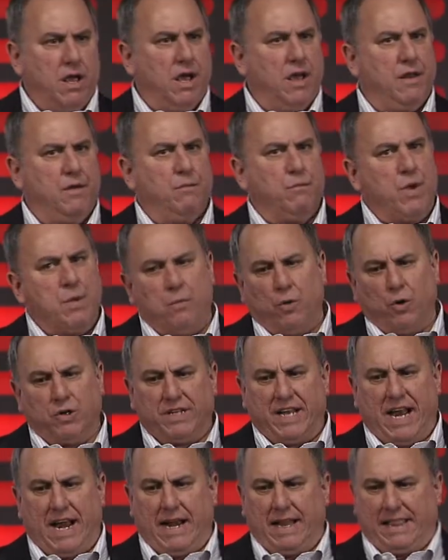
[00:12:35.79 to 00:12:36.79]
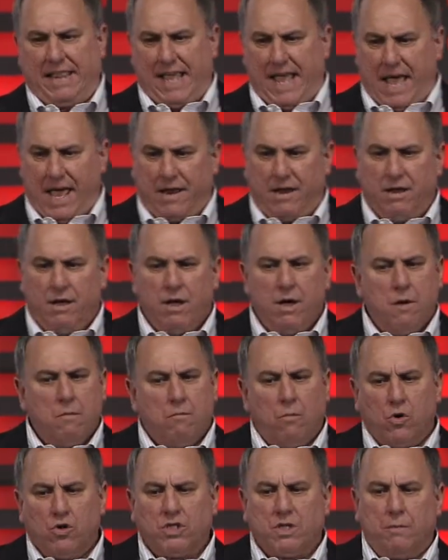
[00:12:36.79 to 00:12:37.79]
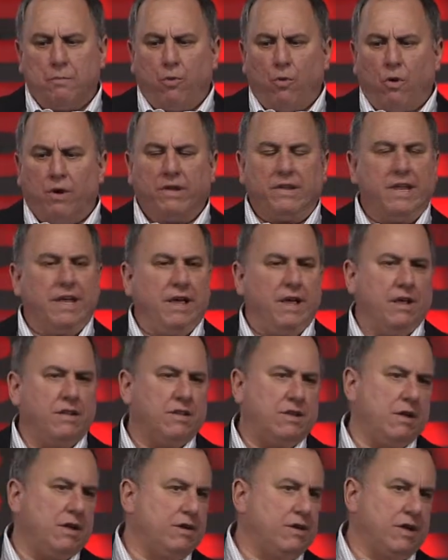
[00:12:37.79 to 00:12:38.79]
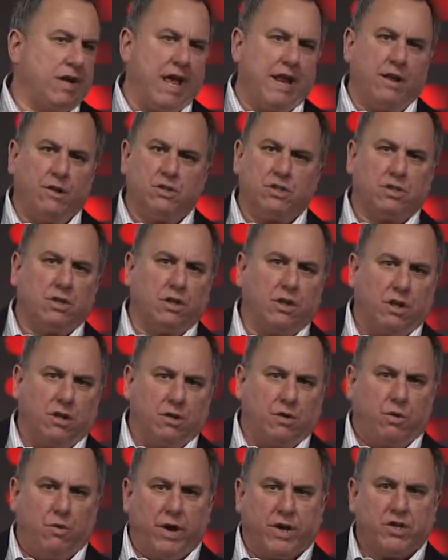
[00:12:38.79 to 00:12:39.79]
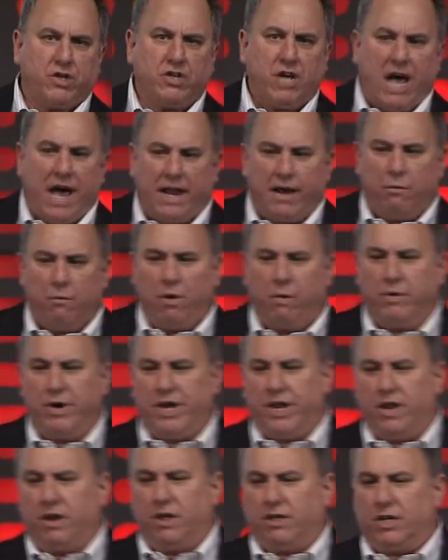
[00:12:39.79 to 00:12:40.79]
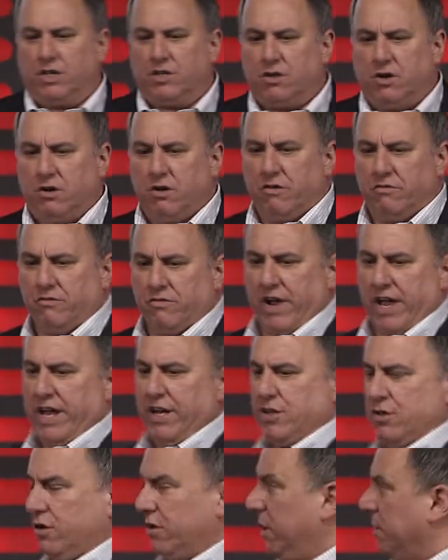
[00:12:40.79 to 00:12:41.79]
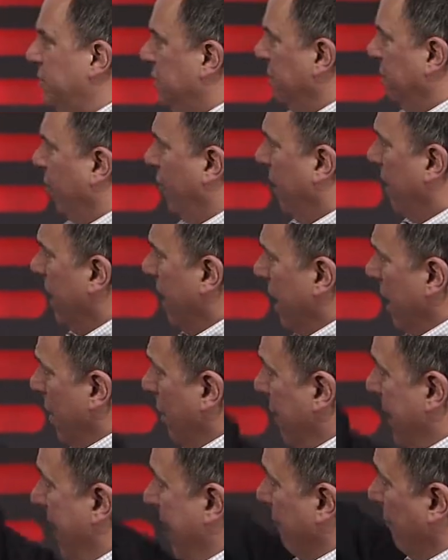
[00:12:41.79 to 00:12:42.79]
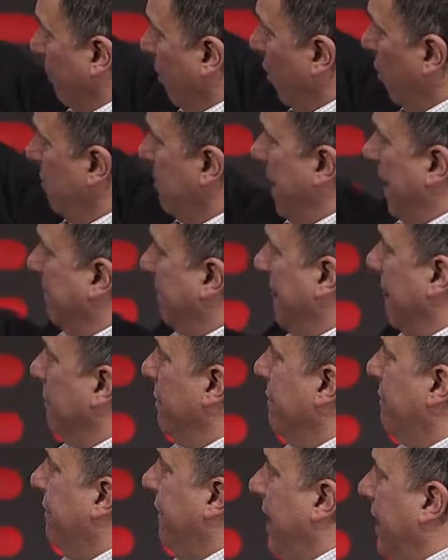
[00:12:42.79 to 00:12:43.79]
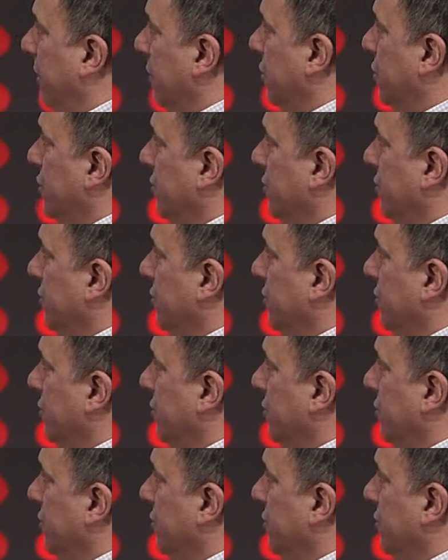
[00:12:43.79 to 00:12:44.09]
and we pulled it out at the end. Most importantly, again, just a quick shot at what we did on the train turn-up support. We had a roadmap that we followed